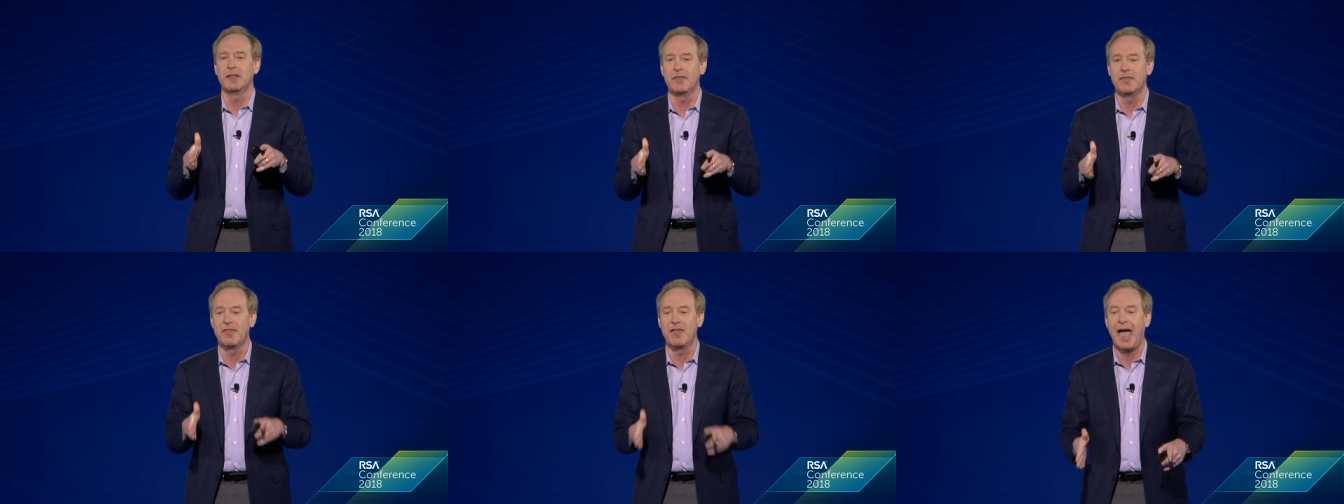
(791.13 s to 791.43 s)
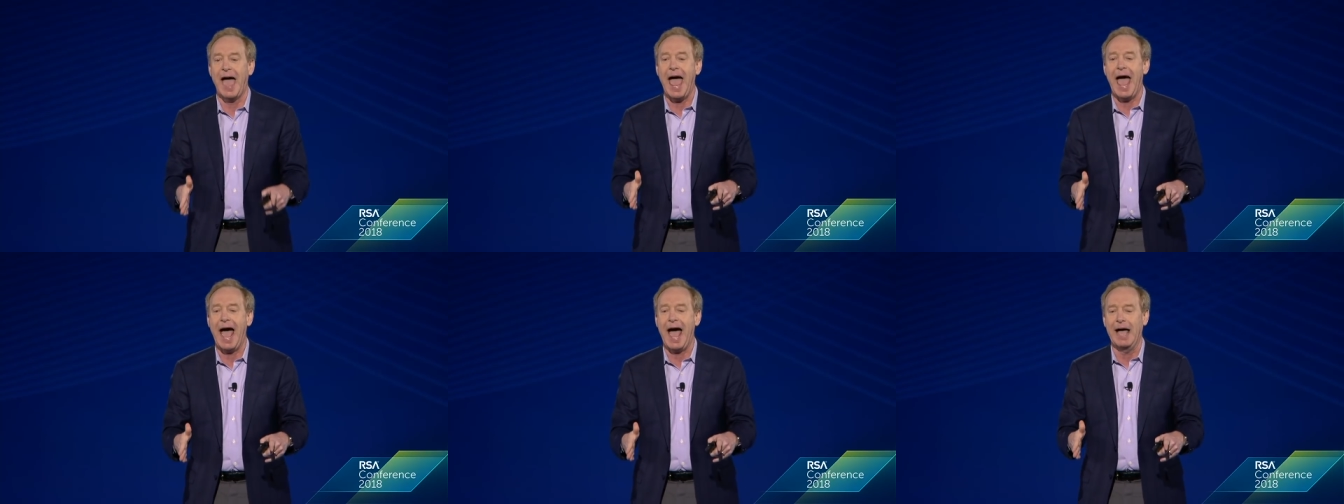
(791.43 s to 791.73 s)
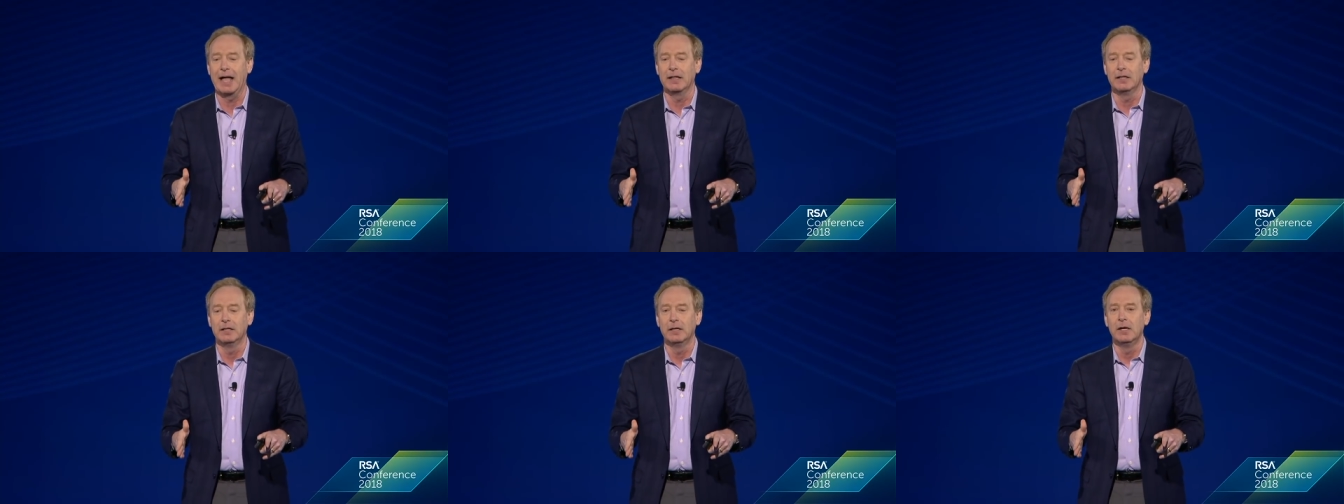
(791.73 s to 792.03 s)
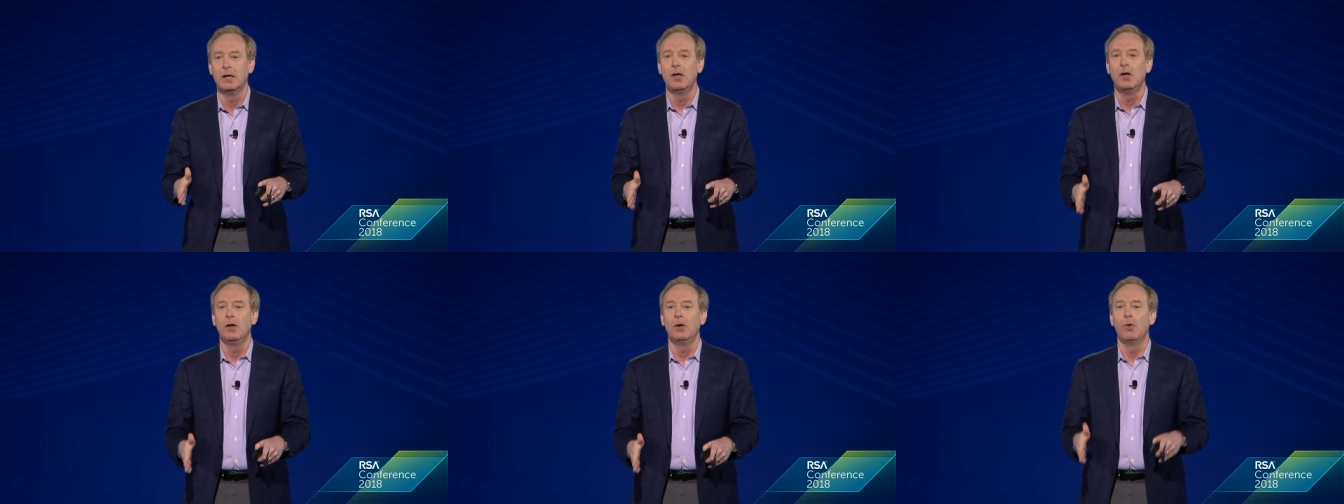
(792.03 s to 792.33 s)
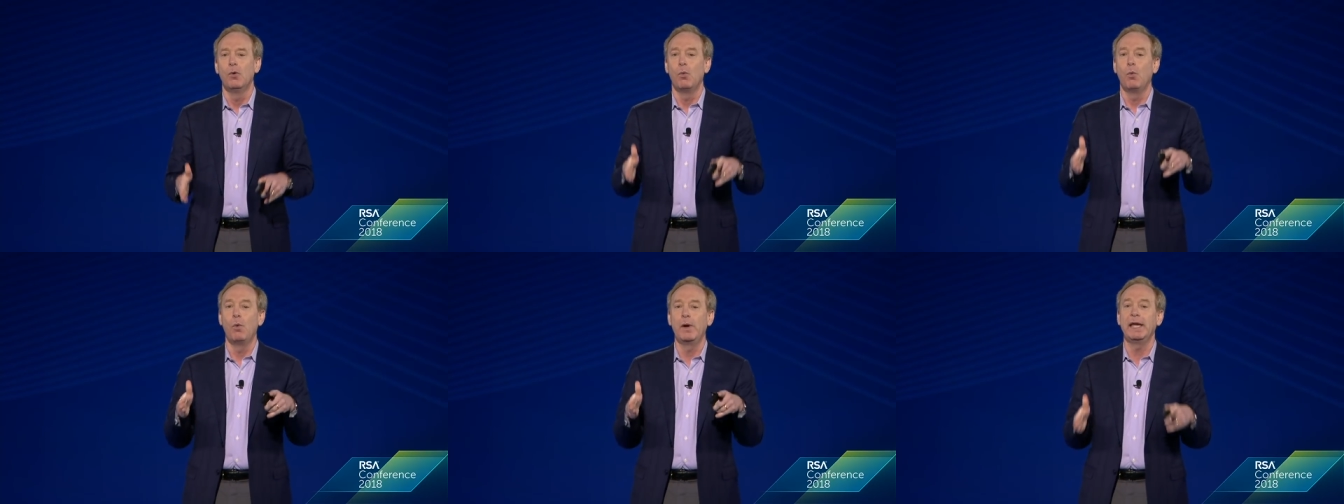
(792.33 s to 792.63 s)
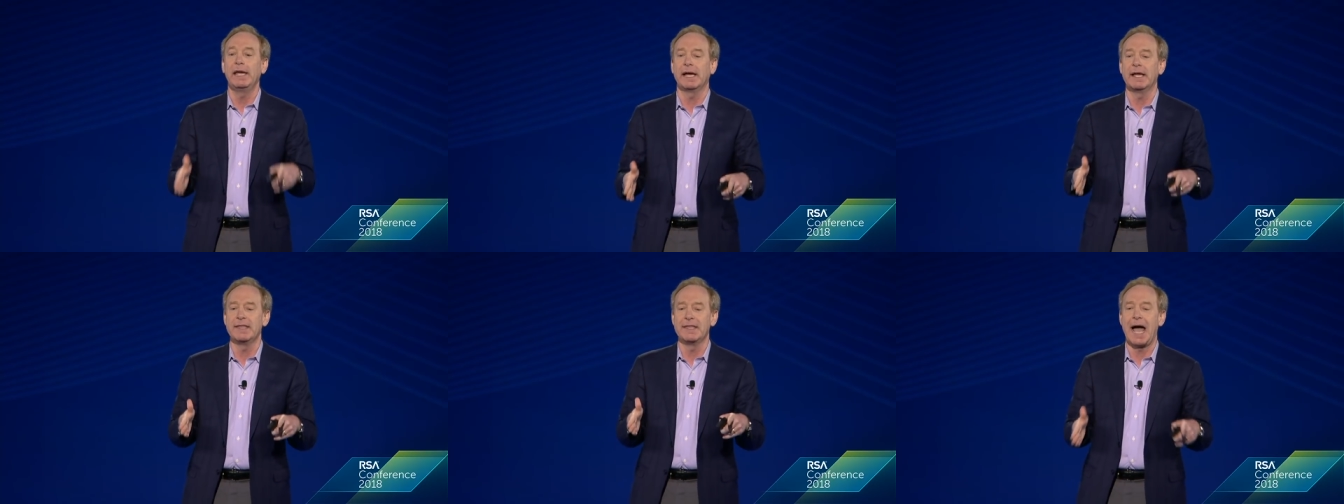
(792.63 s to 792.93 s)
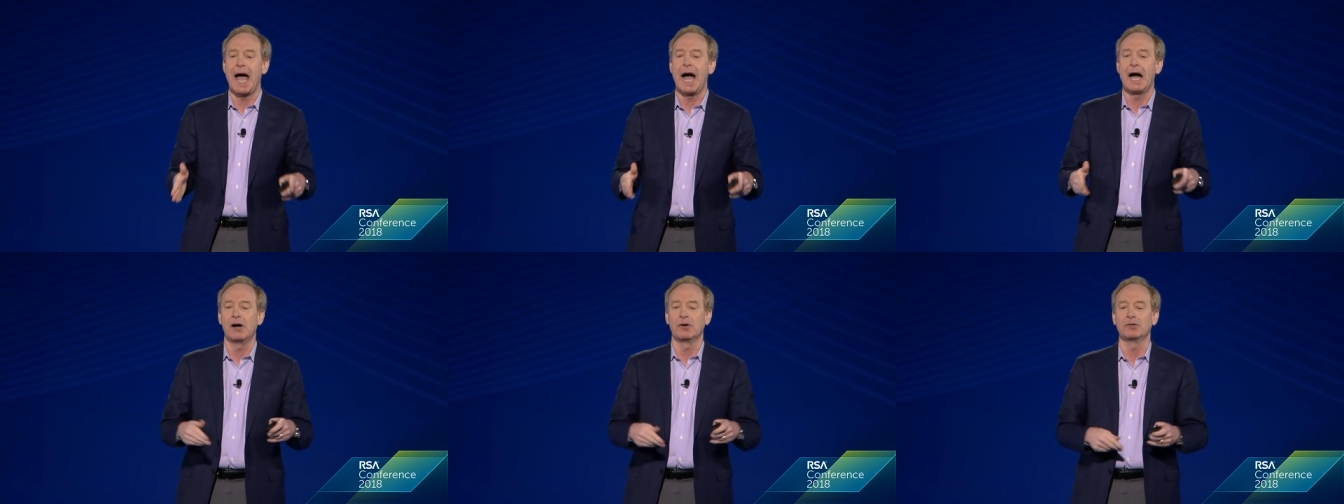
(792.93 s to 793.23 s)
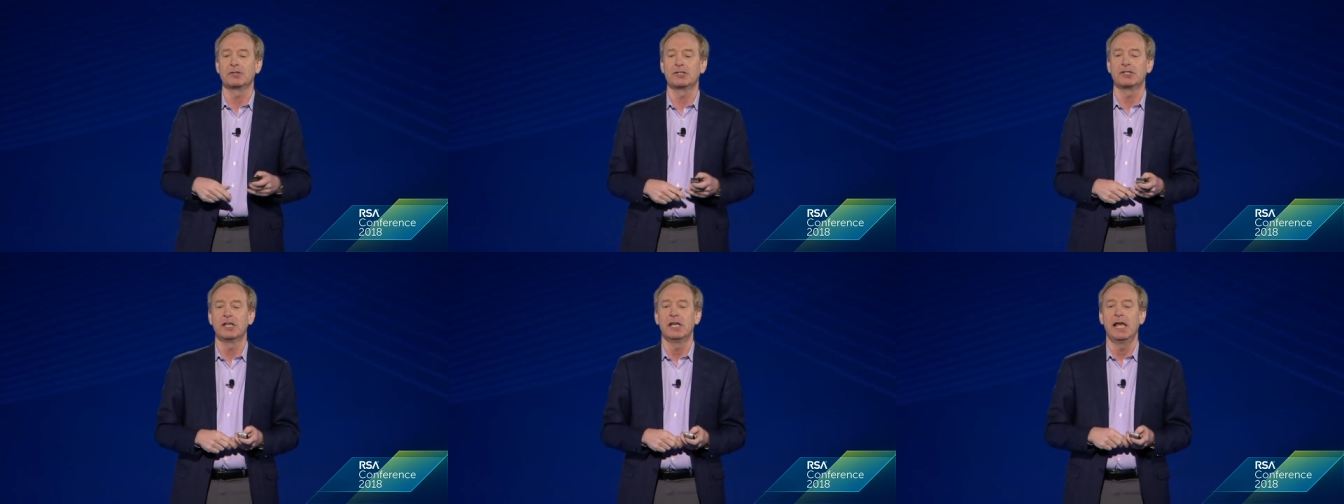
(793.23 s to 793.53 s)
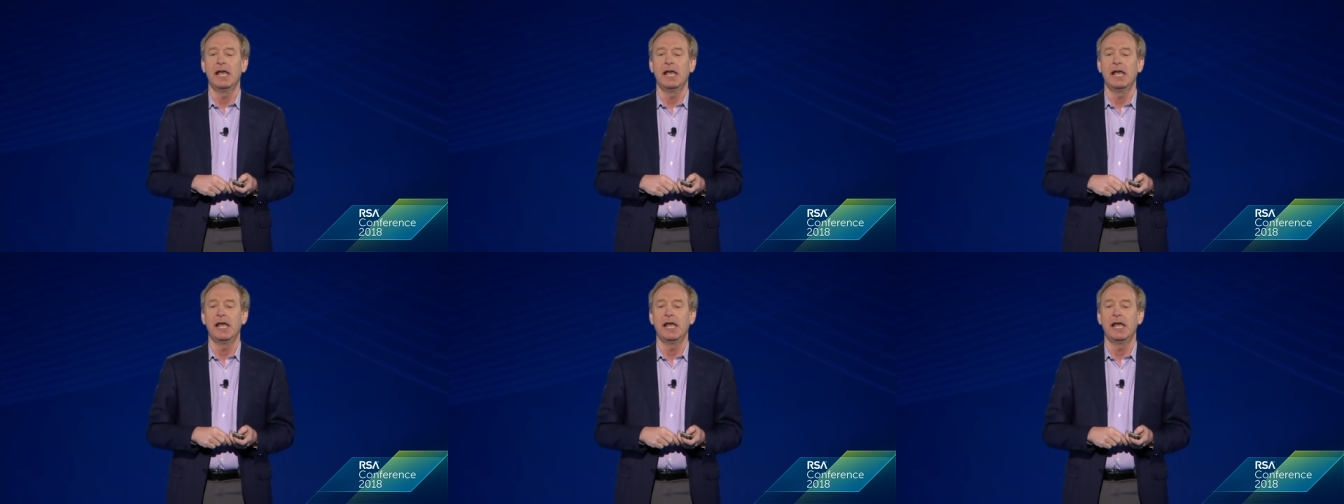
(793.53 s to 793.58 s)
that. We announced